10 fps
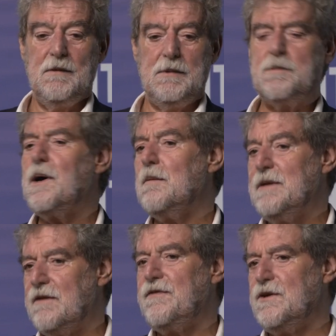But probably
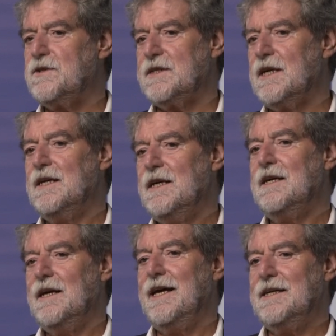the first
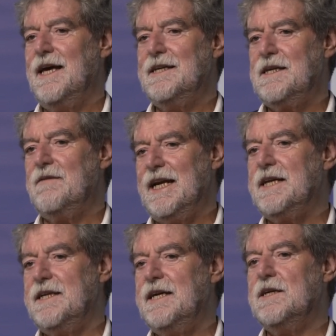
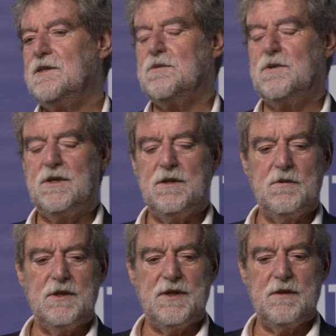7-8 years
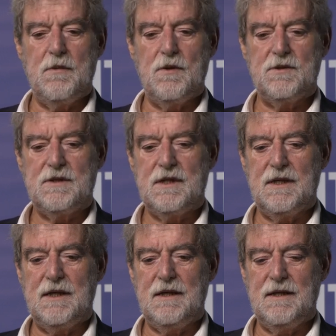were the most
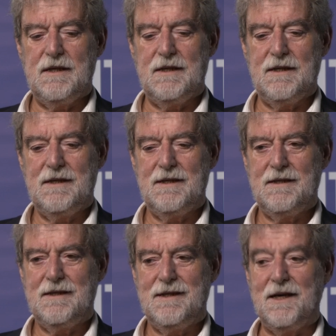
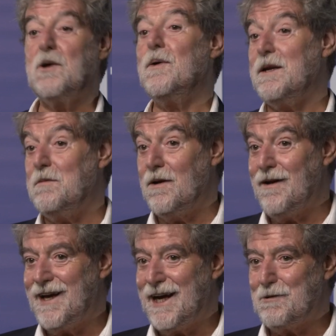incredible,
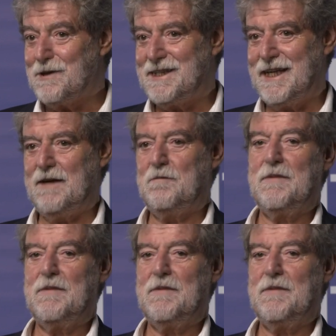I would say.